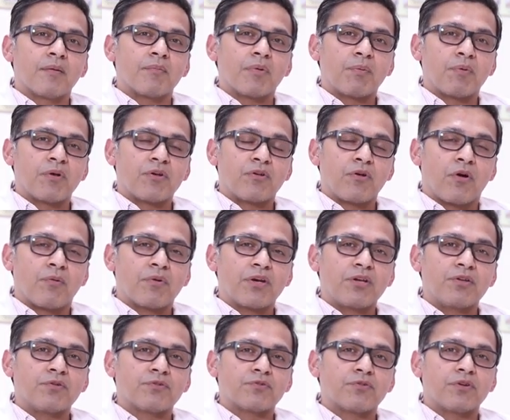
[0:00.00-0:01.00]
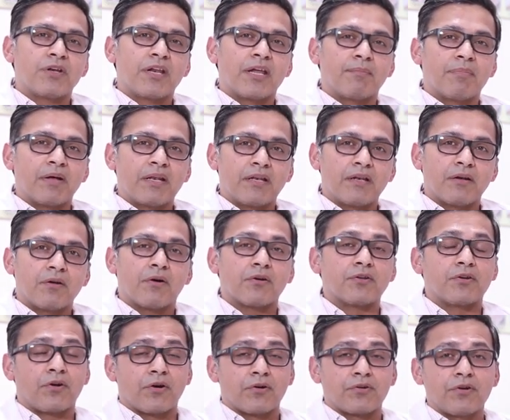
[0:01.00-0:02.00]
People normally used to label,
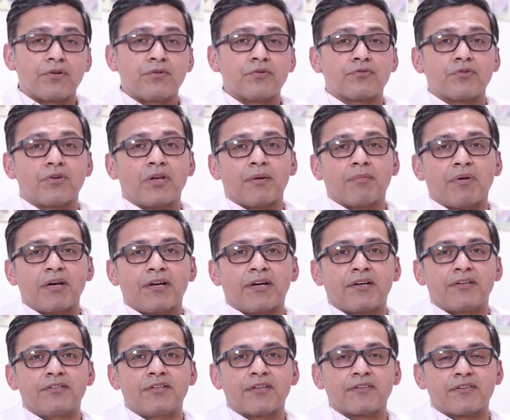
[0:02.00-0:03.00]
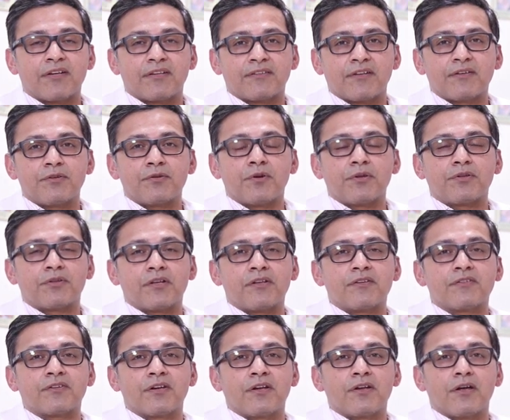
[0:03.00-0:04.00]
or the doctor used to label it just as a
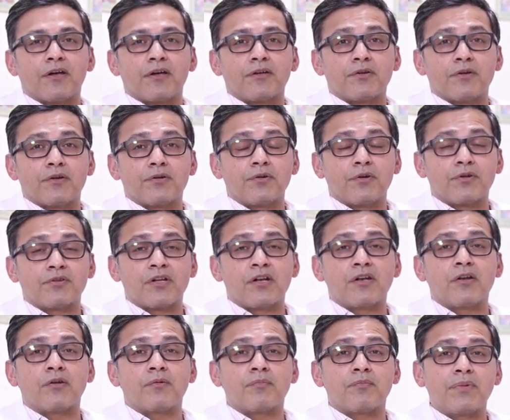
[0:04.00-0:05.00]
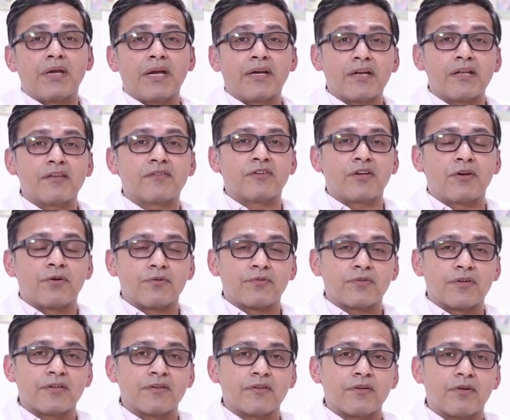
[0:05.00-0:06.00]
urethral meatal
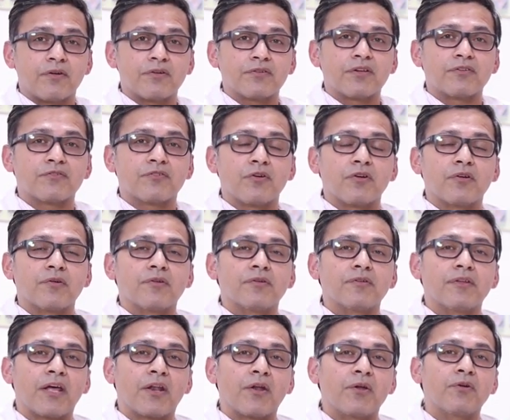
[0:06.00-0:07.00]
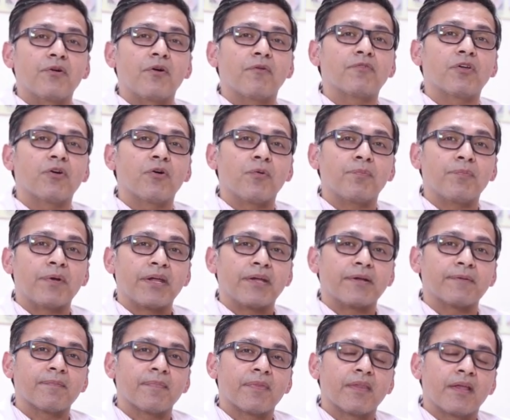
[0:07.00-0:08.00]
stenosis or just the narrowing of the
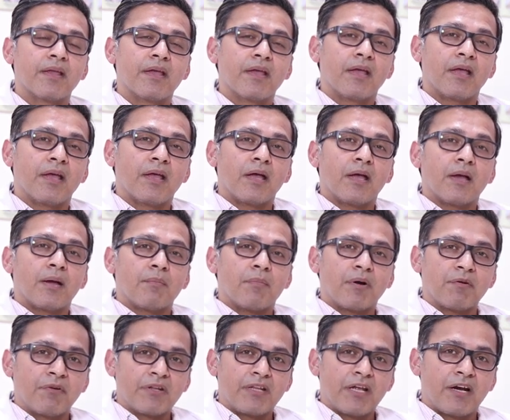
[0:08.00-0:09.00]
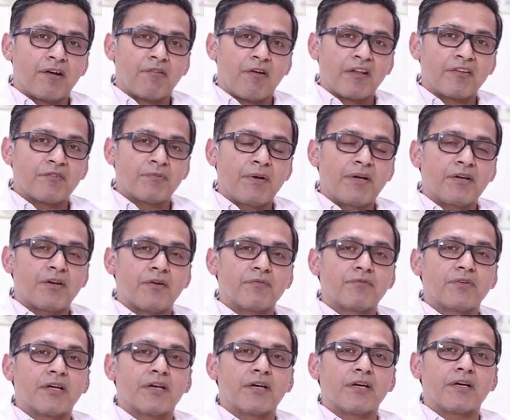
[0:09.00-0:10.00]
opening. But with the advancement
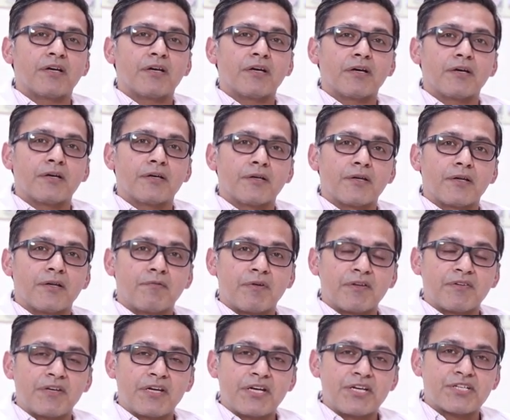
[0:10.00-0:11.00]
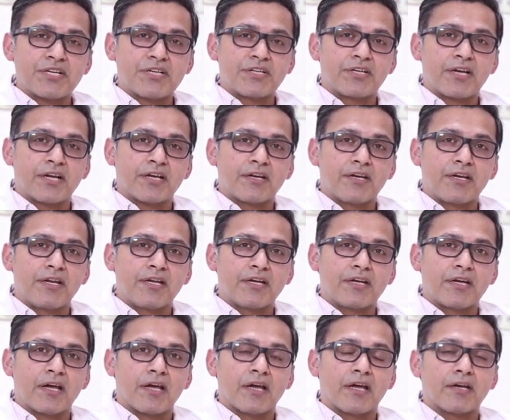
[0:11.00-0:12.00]
of the investigation
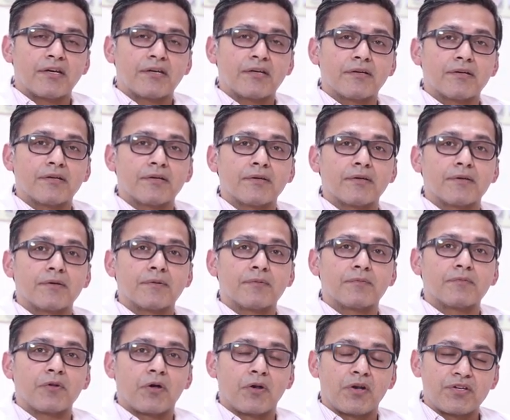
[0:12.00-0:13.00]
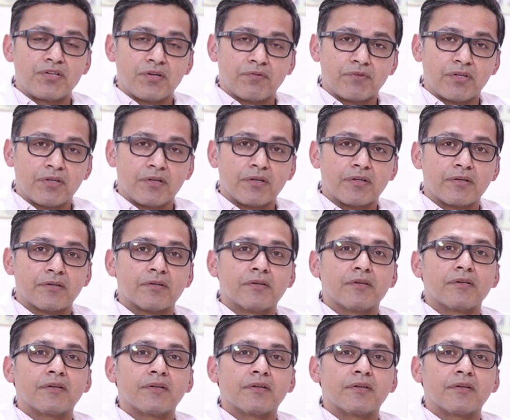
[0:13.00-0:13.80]
technique and knowledge of the